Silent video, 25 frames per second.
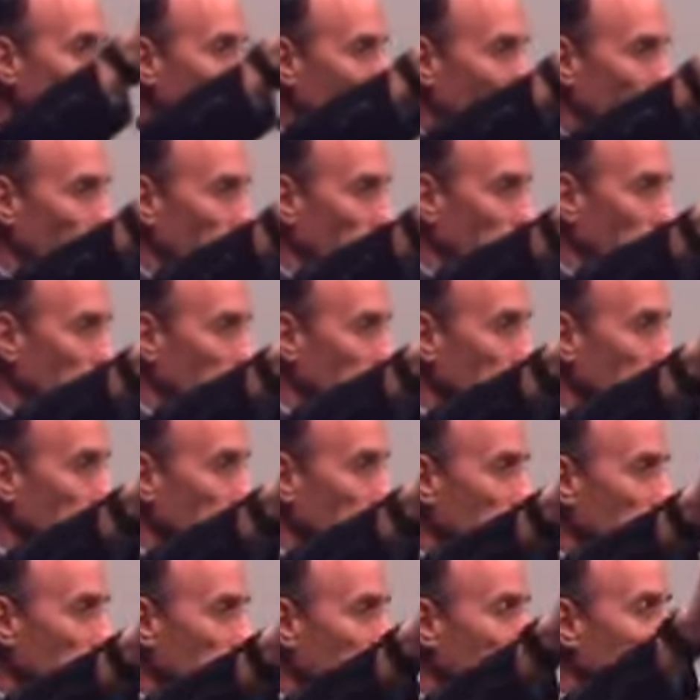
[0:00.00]
corn,
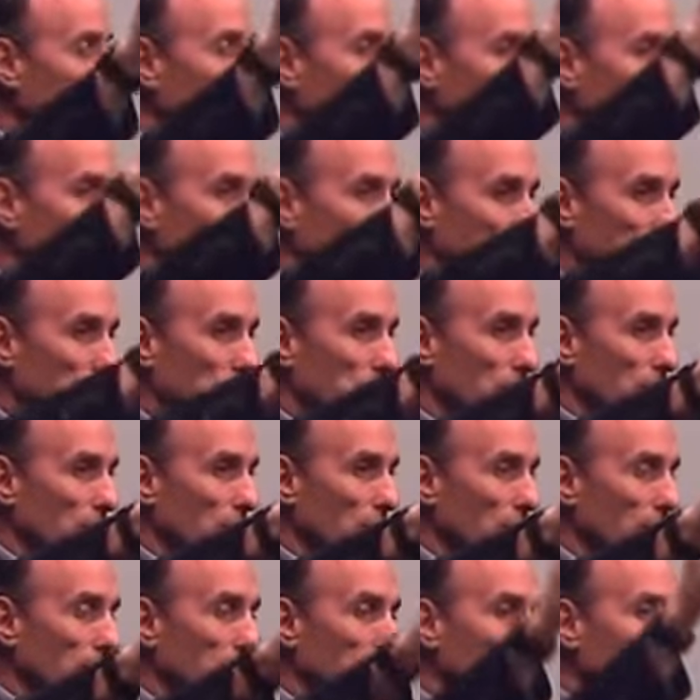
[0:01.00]

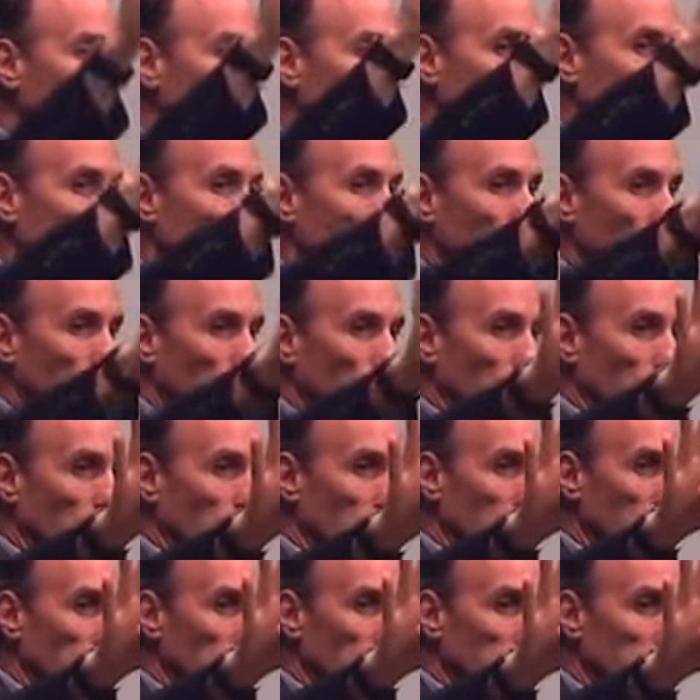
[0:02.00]
cottonseed oil, canola
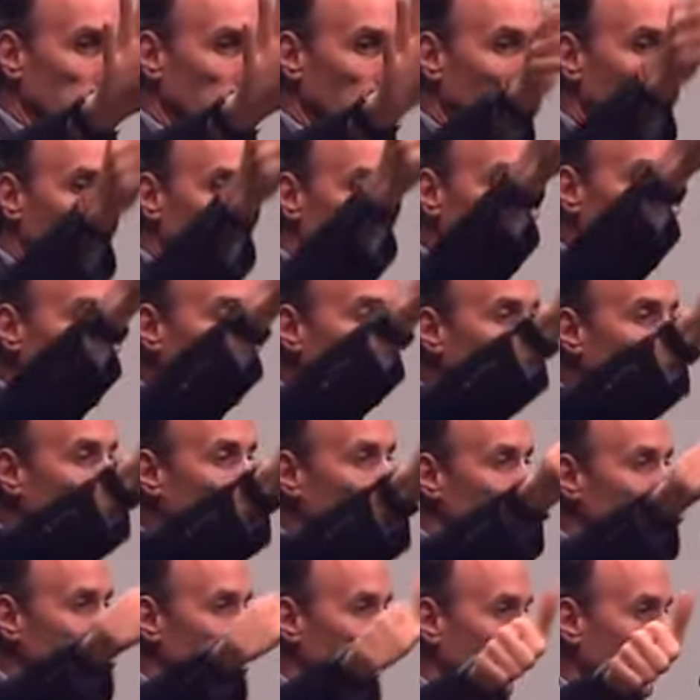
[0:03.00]
oil, sugar
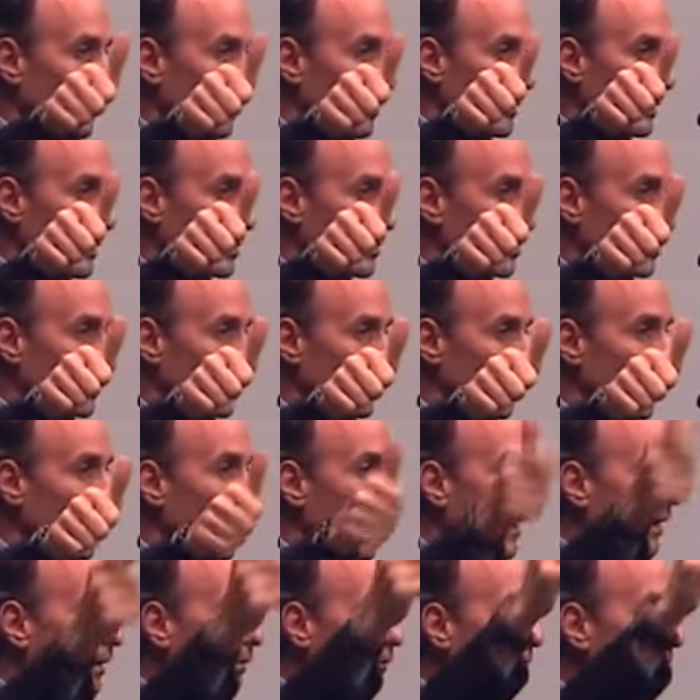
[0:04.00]
from sugar beets,
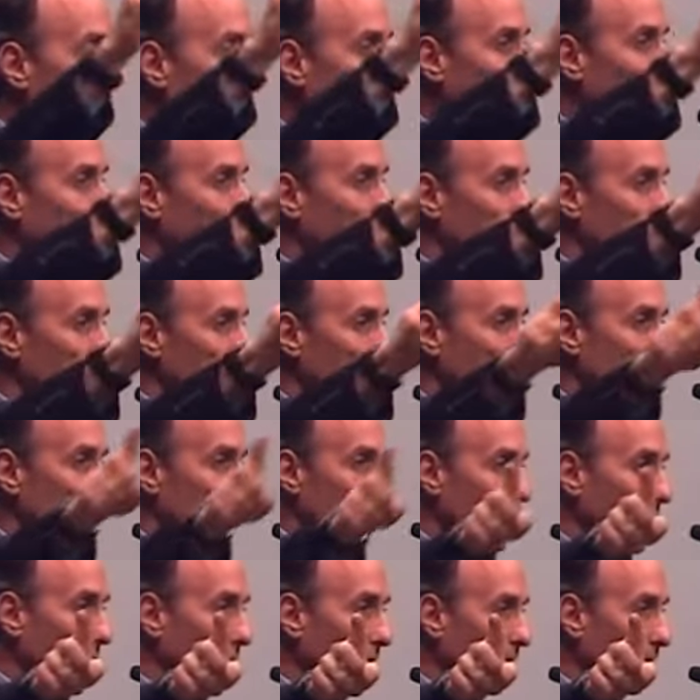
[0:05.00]
alfalfa used
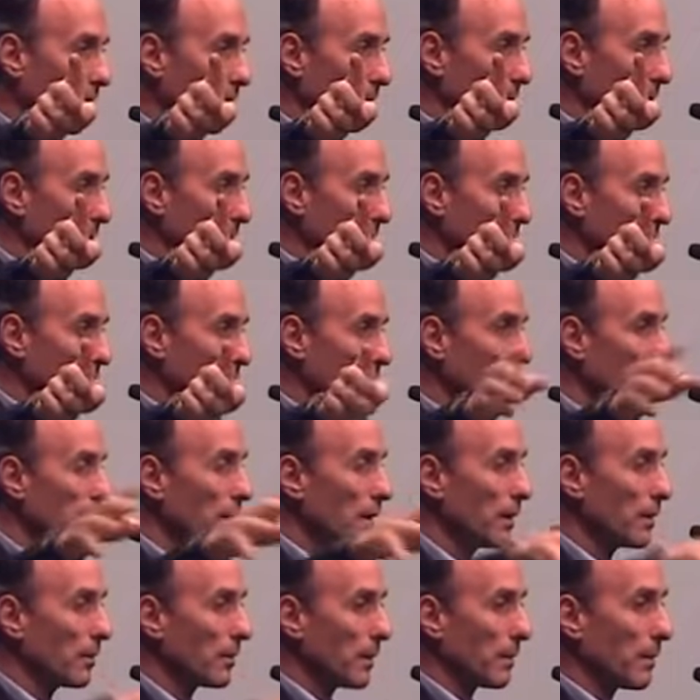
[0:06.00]
as hay,
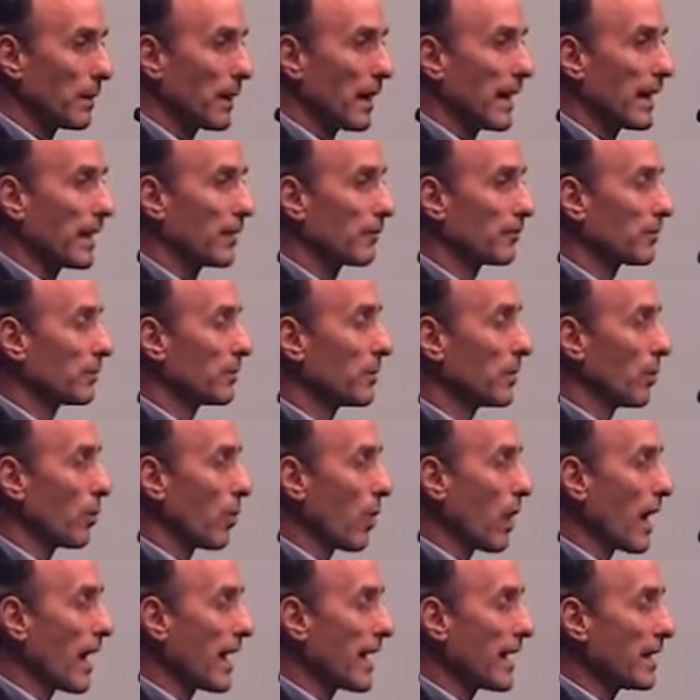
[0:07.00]
papaya from
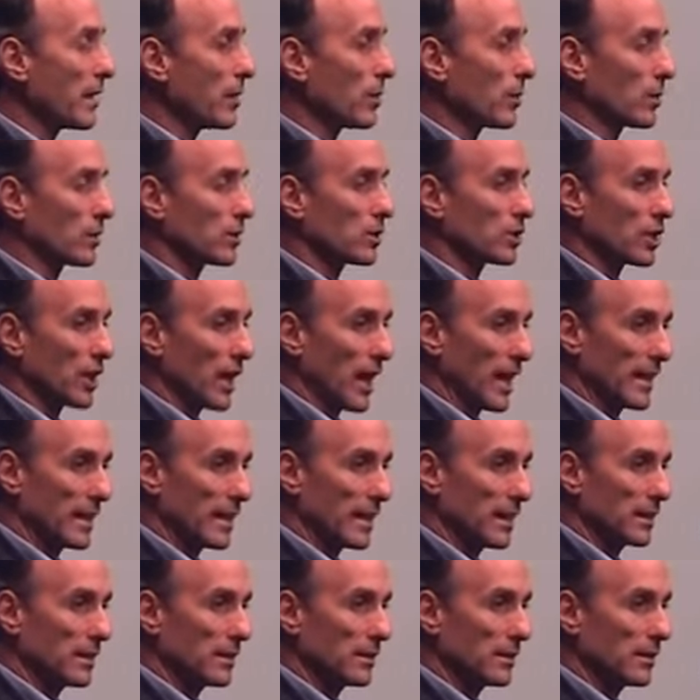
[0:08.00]
Hawaii or
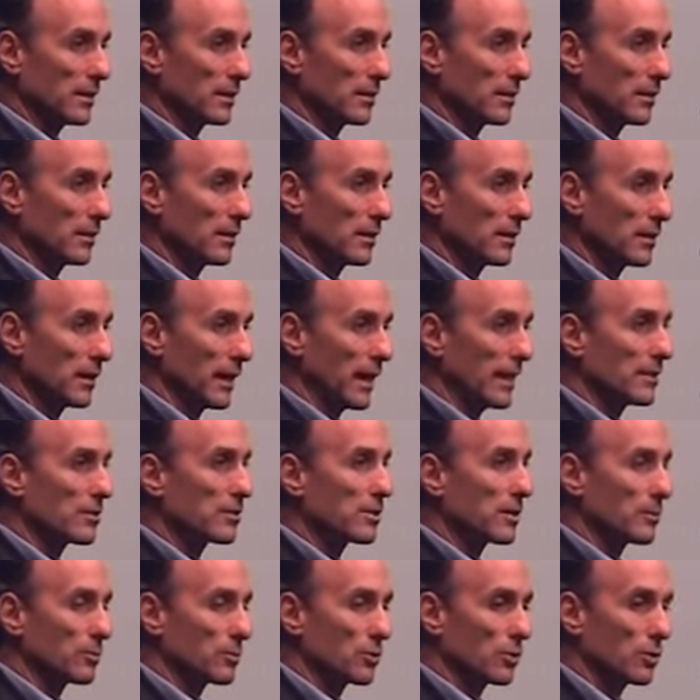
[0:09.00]
China, and
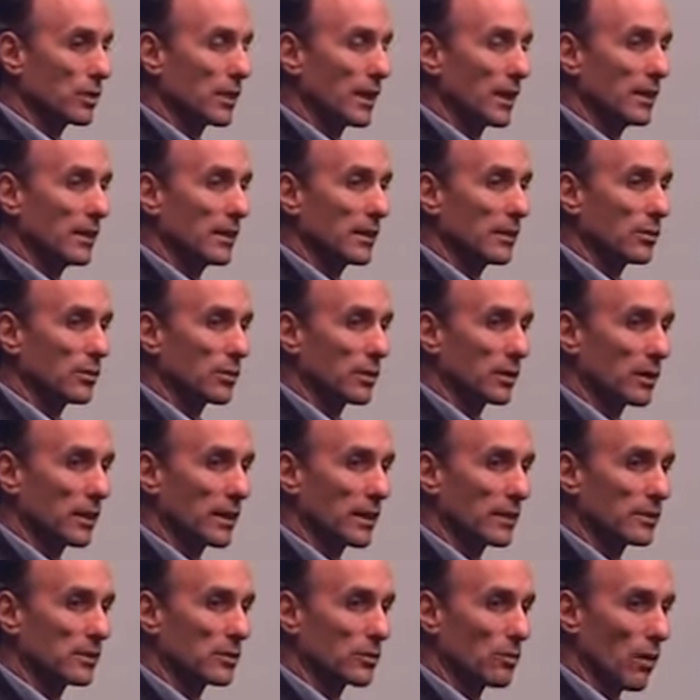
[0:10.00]
some zucchini and
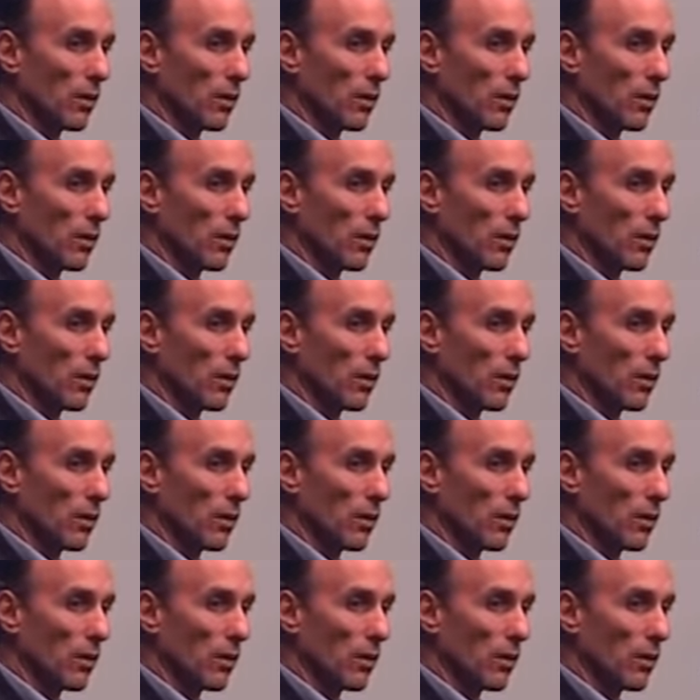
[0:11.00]
crookneck